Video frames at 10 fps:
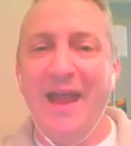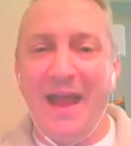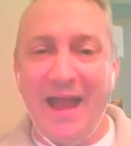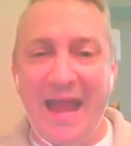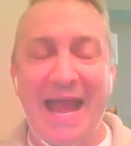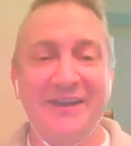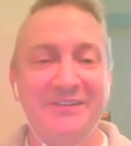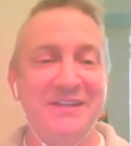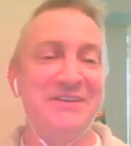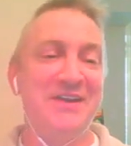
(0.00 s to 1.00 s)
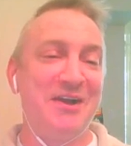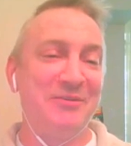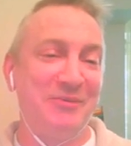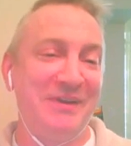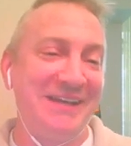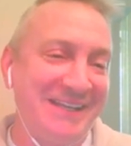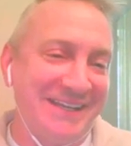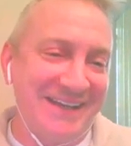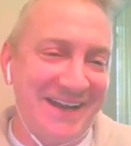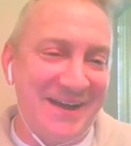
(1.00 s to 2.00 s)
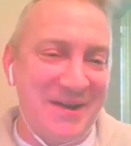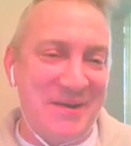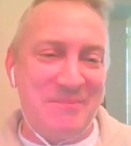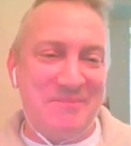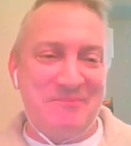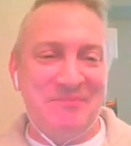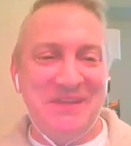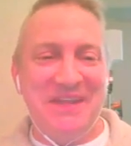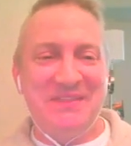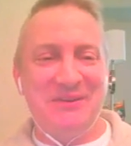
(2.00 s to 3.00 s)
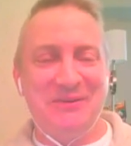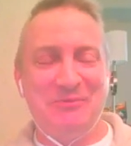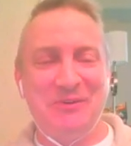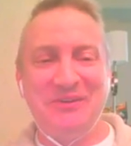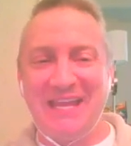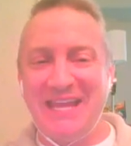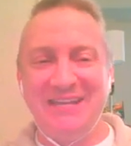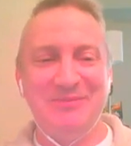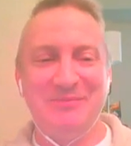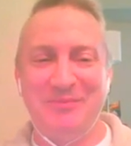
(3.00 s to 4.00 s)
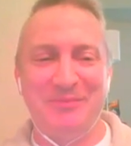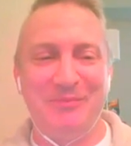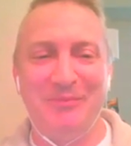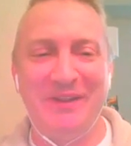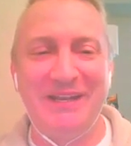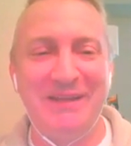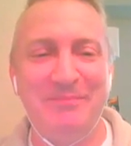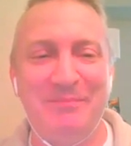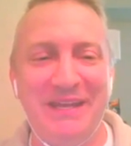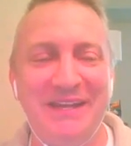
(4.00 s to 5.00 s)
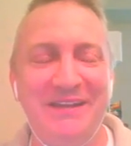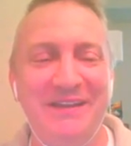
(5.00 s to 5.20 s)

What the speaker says: Actually, not really. There weren't any really big